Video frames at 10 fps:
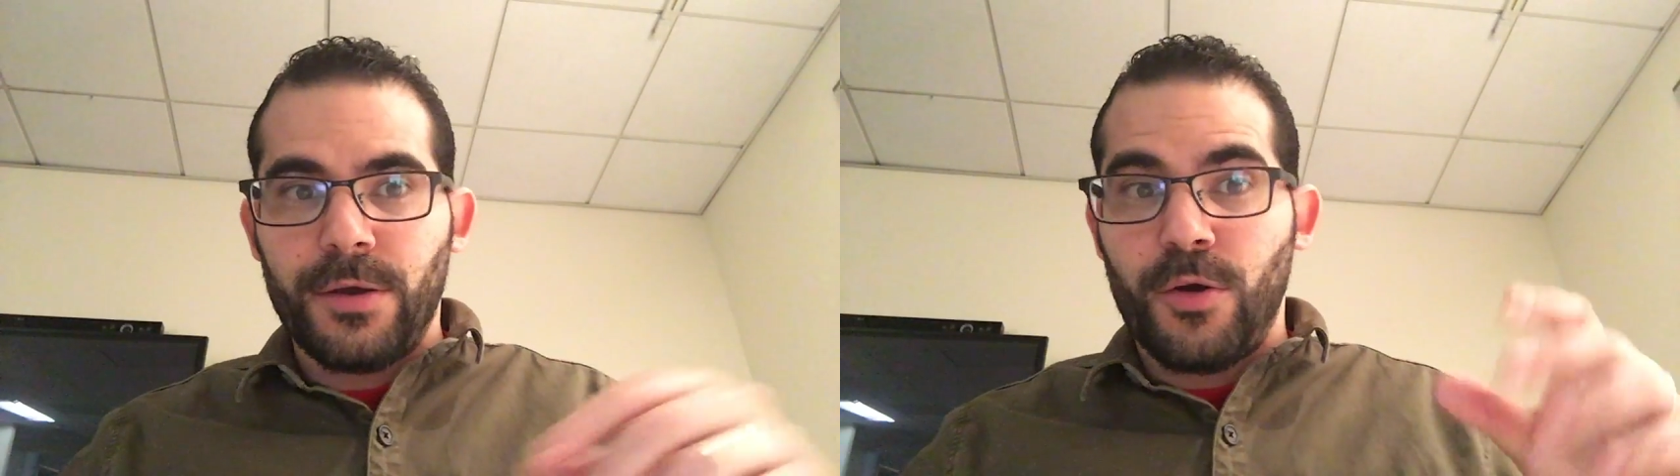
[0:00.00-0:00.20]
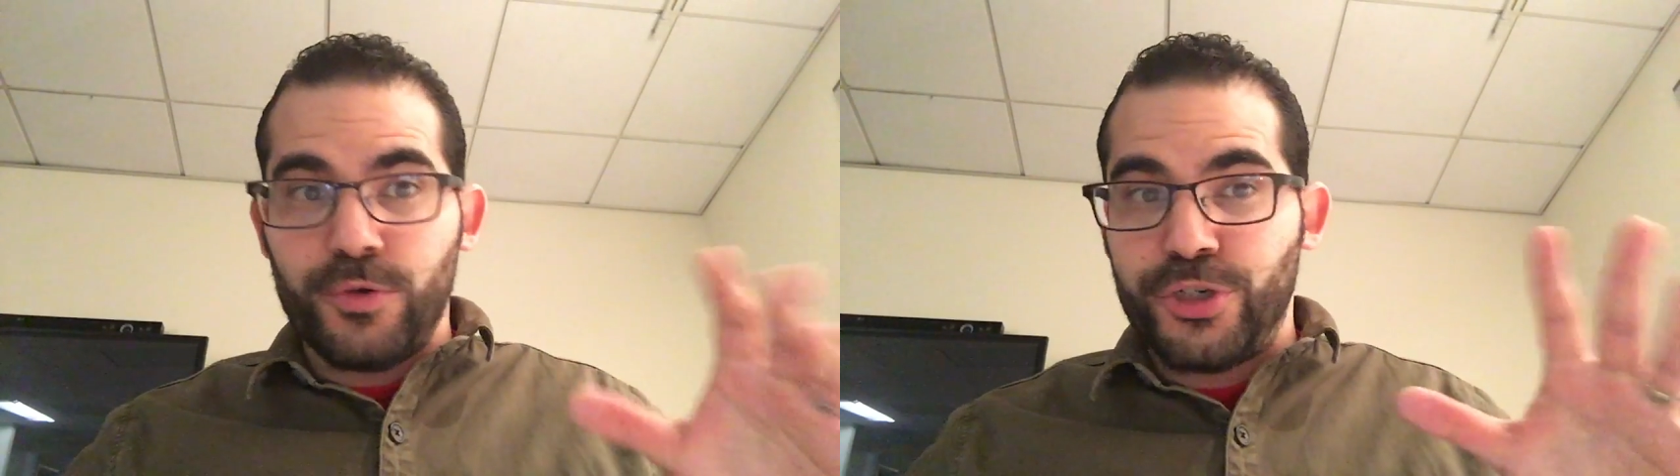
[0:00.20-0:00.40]

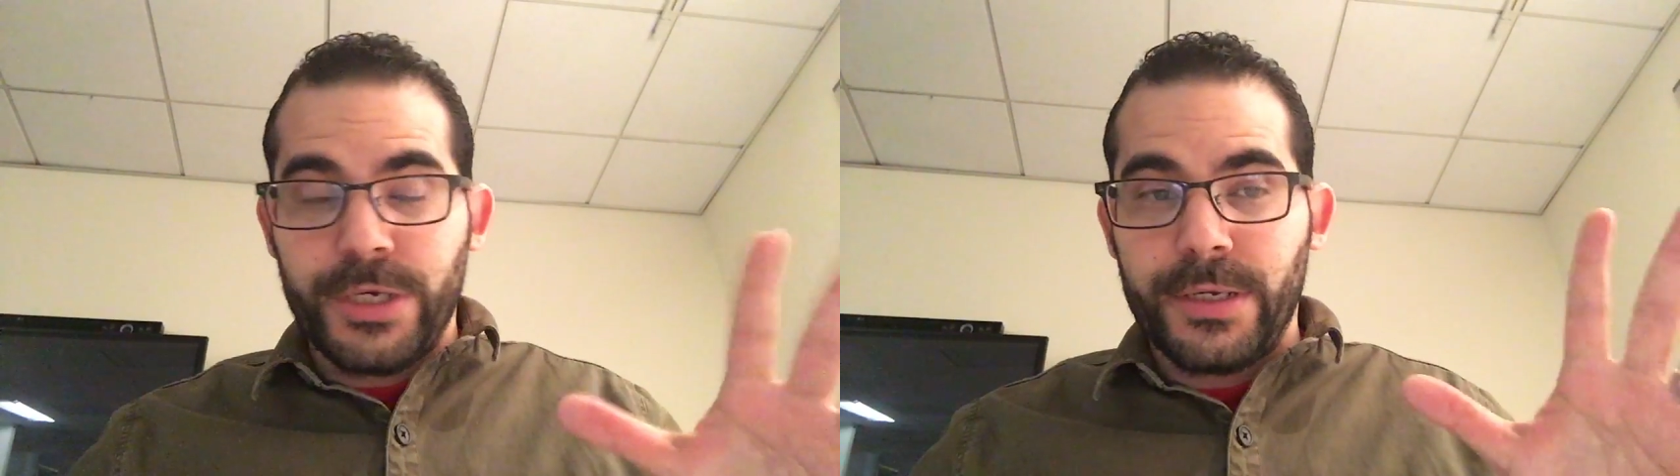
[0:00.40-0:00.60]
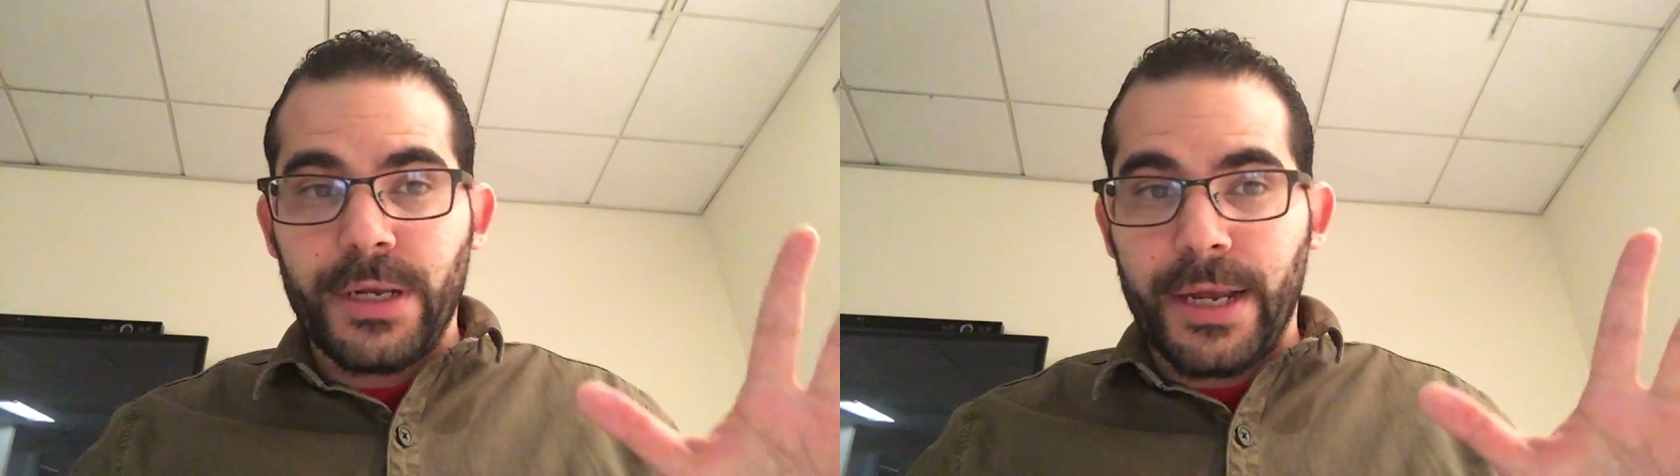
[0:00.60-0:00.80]
oh
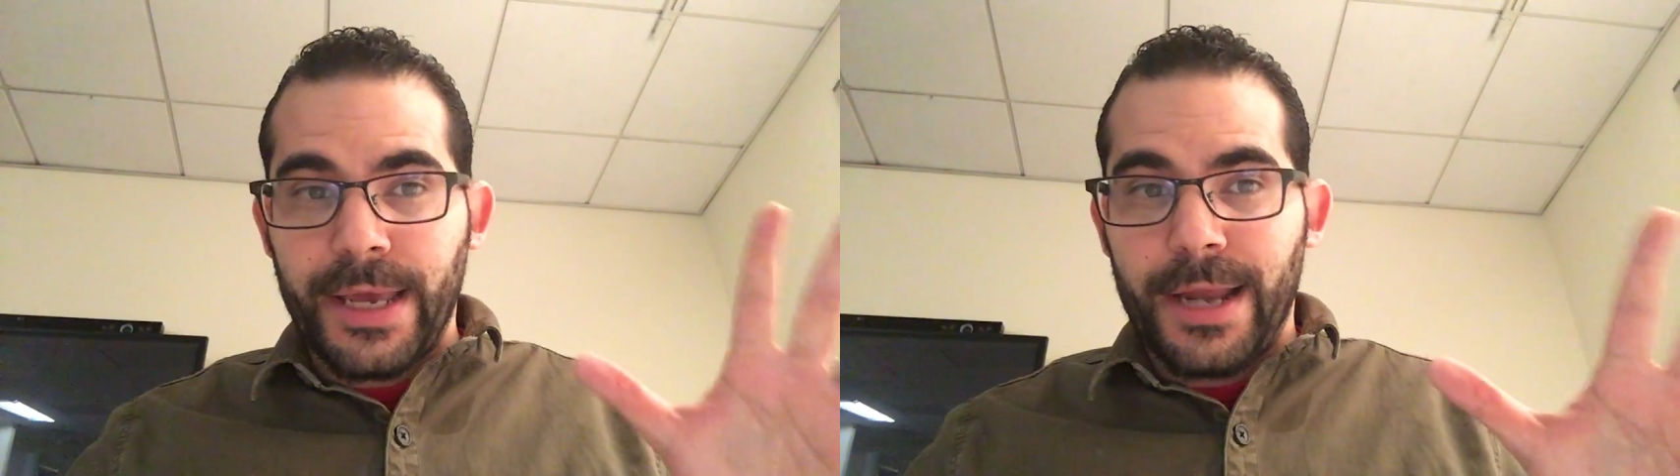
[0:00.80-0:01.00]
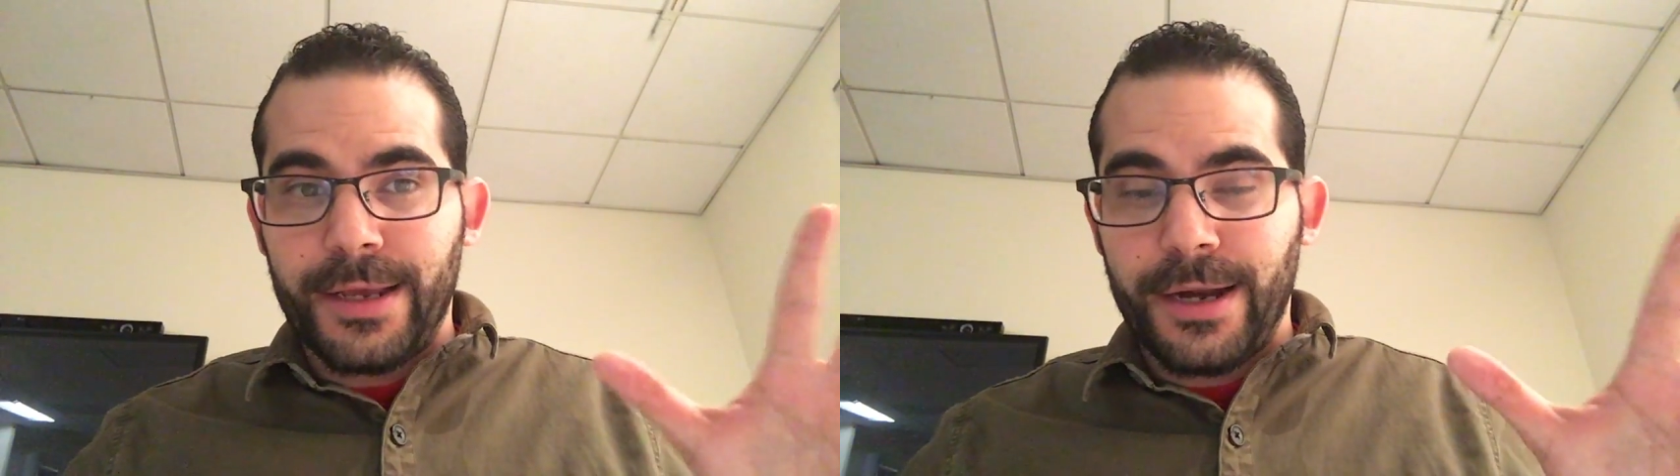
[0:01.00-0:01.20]
shit, I
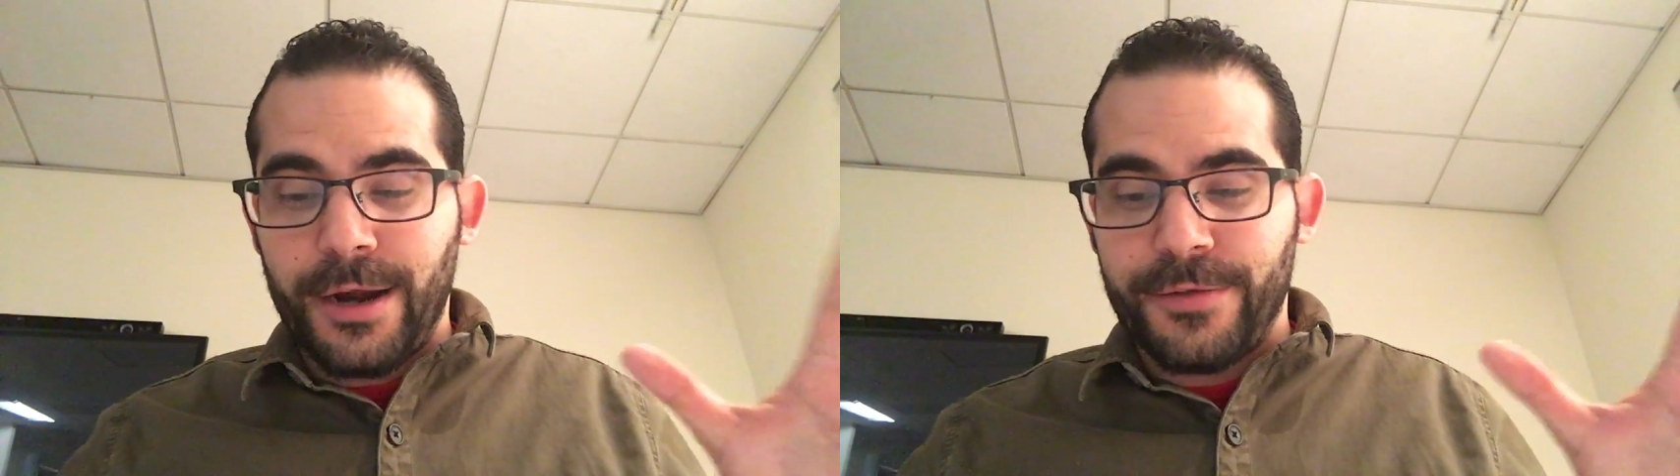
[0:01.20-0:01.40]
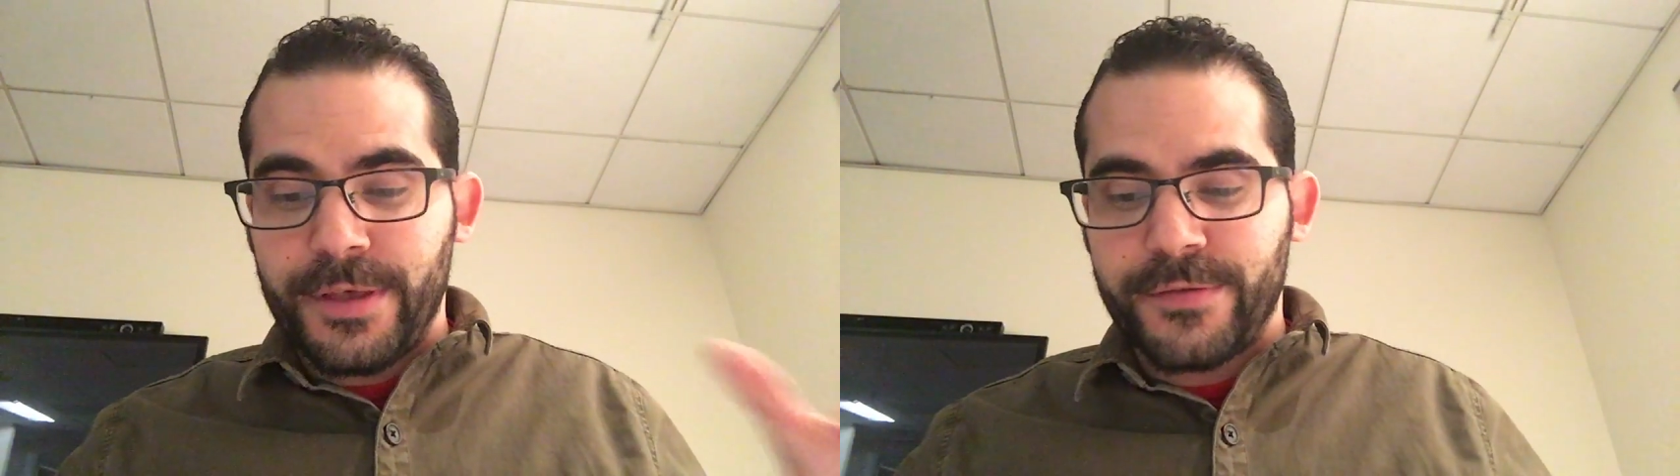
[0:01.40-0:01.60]
can't get out
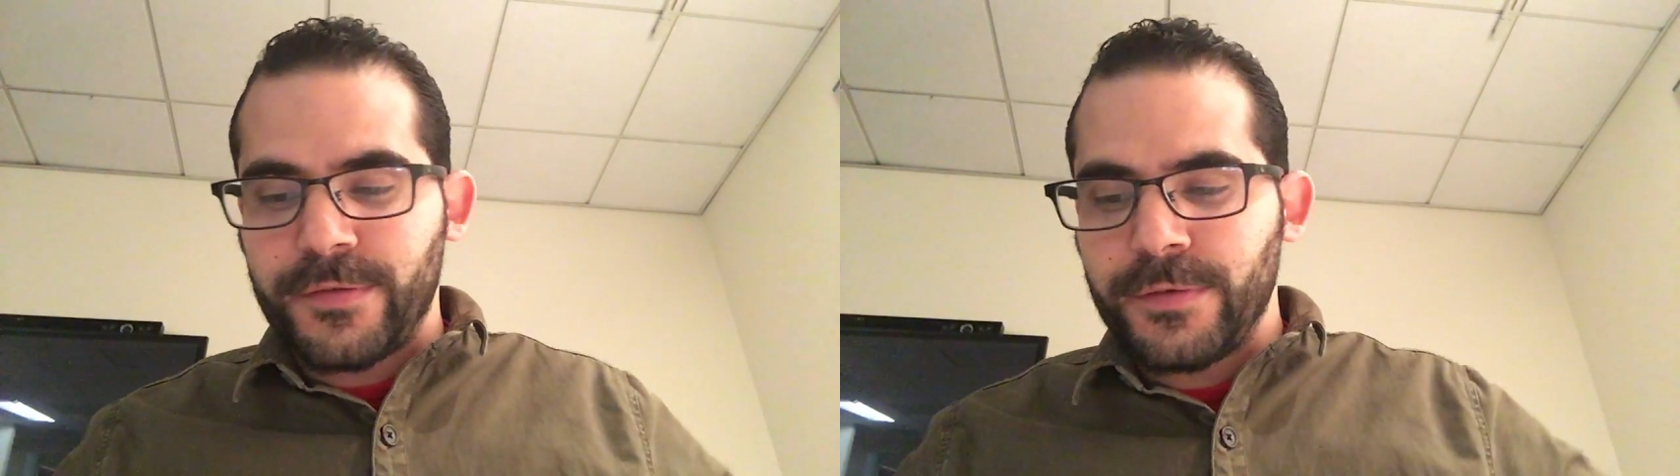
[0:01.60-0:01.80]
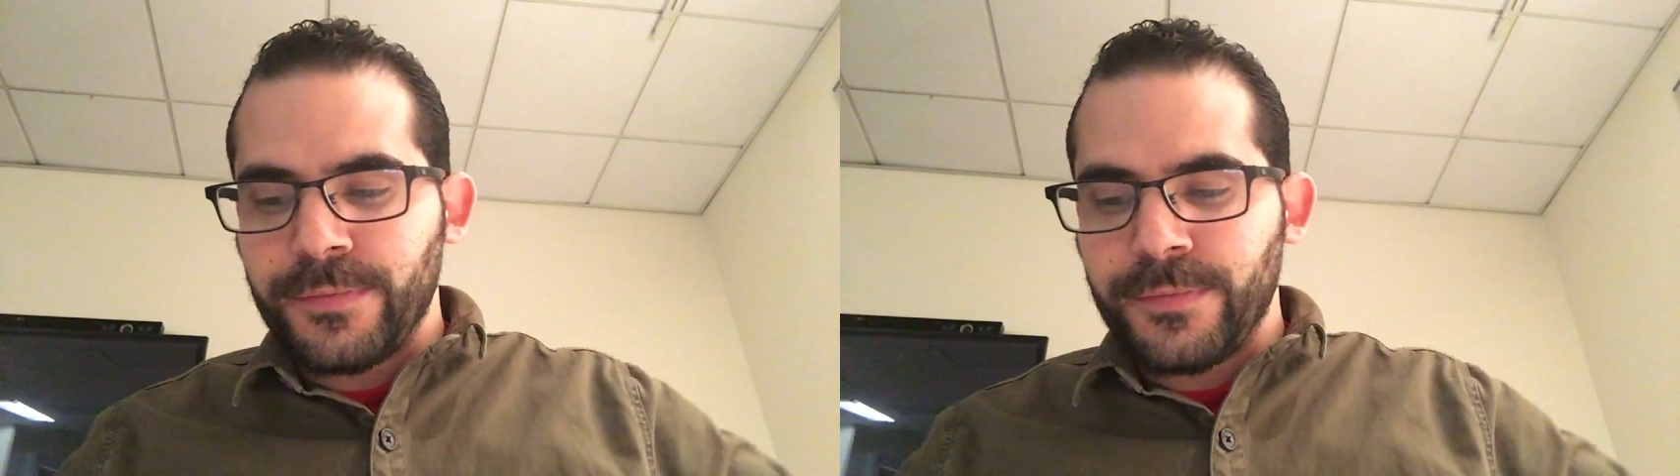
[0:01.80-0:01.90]
of this.